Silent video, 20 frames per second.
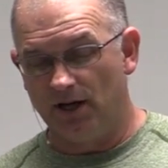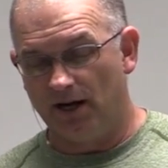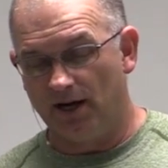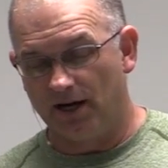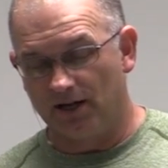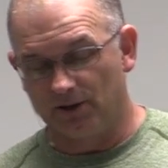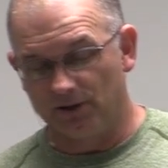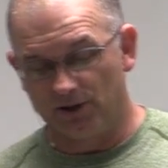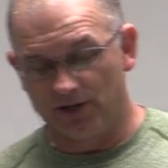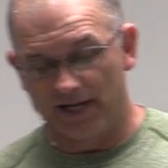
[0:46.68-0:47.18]

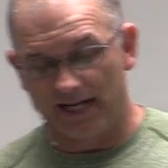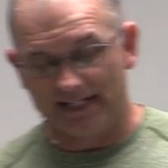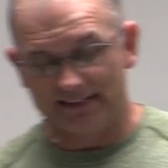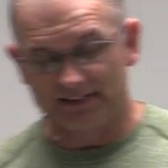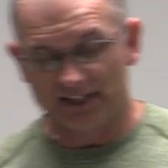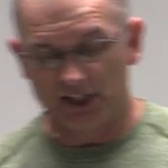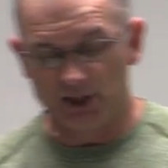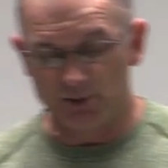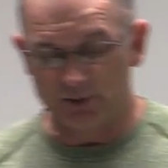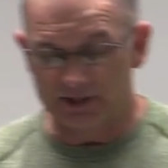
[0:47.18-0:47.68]
Uh, Lord, I ask
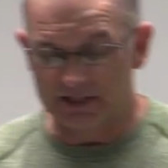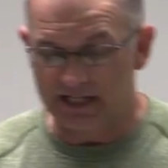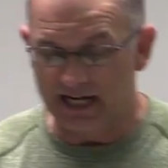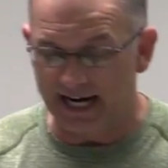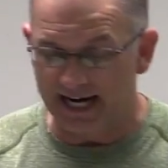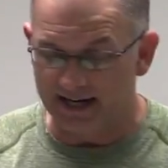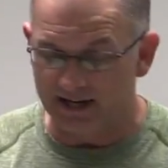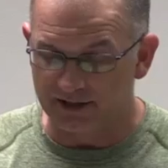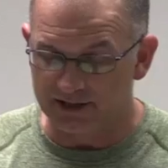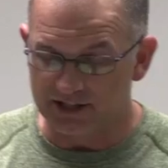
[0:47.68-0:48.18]
that you would
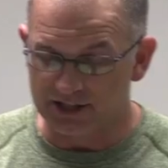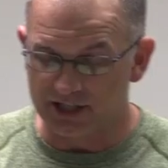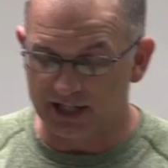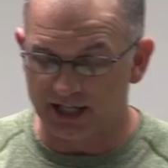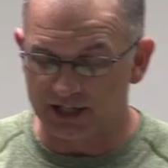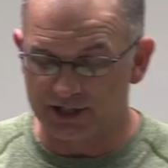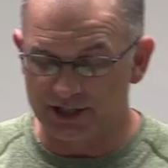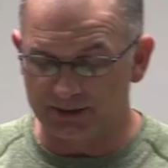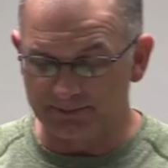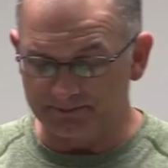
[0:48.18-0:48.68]
guide our
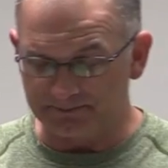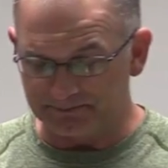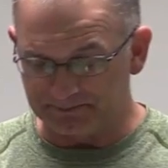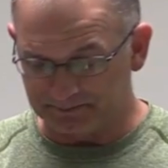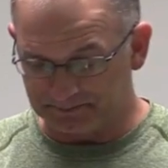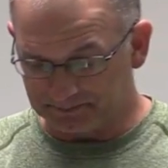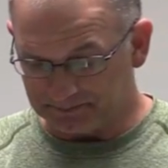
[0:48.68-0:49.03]
discussion.